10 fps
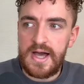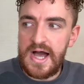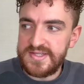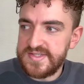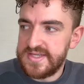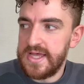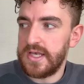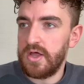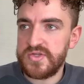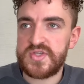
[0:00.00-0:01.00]
As I say,
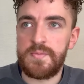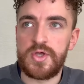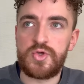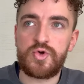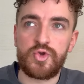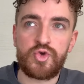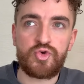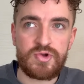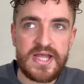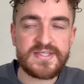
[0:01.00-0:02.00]
last summer, you could
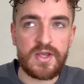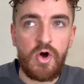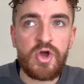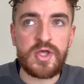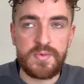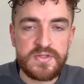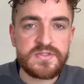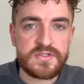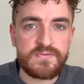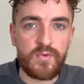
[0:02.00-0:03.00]
create an
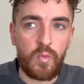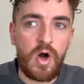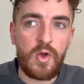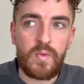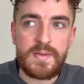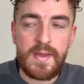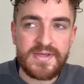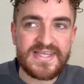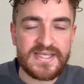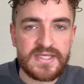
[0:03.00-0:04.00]
argument for why we
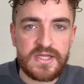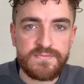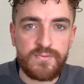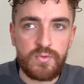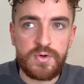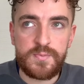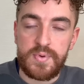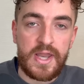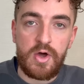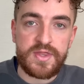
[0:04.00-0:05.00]
maybe didn't need a forward.
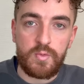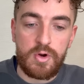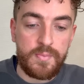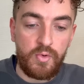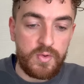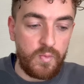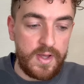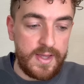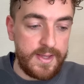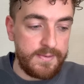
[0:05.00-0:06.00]
But now I think we're at a point
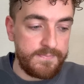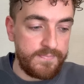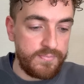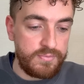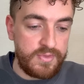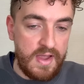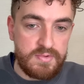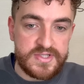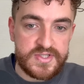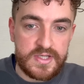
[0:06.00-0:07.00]
where there
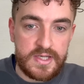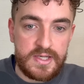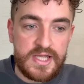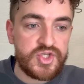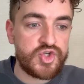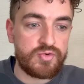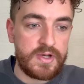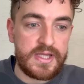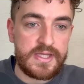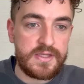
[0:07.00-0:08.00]
is
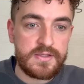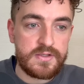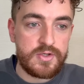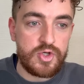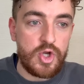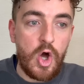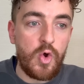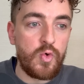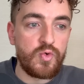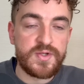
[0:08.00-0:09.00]
literally
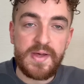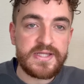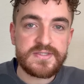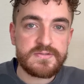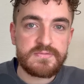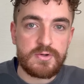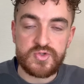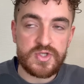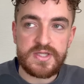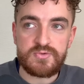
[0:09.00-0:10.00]
no debate. There
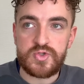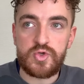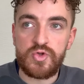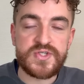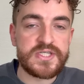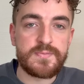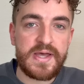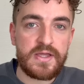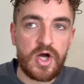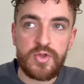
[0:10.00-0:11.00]
is not a
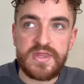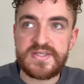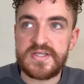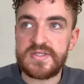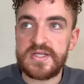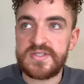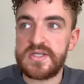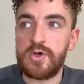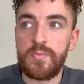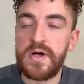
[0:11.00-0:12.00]
debate. I don't think there's a
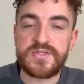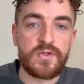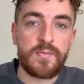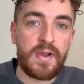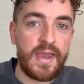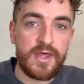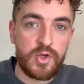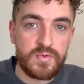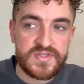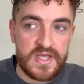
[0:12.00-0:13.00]
single person on the planet who
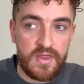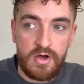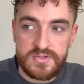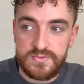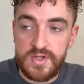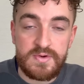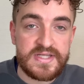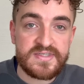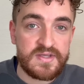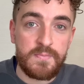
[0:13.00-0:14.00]
would say that Arsenal don't
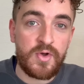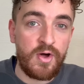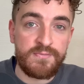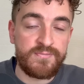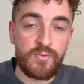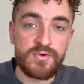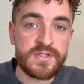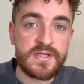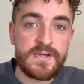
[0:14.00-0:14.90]
need some kind of forward